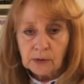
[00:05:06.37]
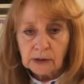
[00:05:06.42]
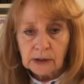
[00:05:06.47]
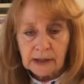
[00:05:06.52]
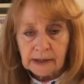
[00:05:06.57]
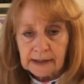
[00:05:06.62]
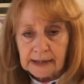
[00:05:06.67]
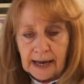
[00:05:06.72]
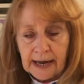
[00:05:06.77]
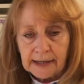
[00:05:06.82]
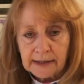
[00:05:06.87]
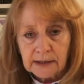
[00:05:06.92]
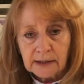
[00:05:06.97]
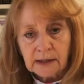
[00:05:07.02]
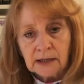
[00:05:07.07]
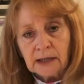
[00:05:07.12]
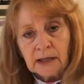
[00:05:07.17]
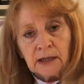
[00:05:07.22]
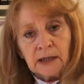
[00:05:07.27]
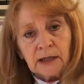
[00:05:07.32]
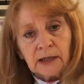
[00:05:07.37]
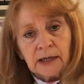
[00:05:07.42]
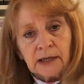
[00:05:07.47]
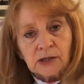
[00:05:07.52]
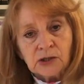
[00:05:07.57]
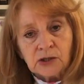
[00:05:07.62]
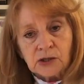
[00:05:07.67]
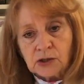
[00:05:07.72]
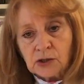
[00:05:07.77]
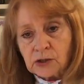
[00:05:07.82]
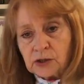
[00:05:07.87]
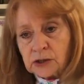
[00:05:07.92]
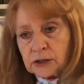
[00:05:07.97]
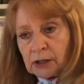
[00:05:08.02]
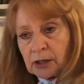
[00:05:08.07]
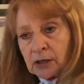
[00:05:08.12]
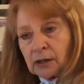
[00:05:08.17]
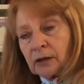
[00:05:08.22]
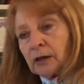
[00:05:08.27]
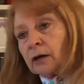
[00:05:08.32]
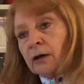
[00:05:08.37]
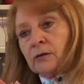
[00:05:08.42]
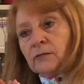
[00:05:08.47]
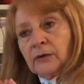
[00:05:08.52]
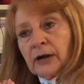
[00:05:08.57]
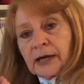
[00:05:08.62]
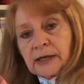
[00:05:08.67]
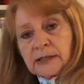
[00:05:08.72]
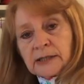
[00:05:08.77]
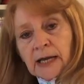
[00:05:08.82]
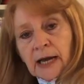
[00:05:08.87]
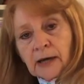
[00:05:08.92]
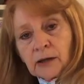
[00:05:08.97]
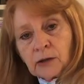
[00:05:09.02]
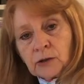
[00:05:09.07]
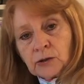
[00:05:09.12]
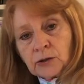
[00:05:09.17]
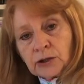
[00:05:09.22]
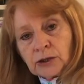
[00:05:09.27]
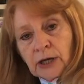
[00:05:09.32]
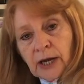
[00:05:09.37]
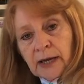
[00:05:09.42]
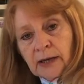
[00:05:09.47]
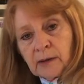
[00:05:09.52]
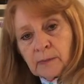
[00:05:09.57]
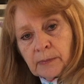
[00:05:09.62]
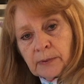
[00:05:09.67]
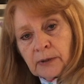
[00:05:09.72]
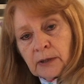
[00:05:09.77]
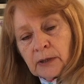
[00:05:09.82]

Again, it's just a rectangle shape,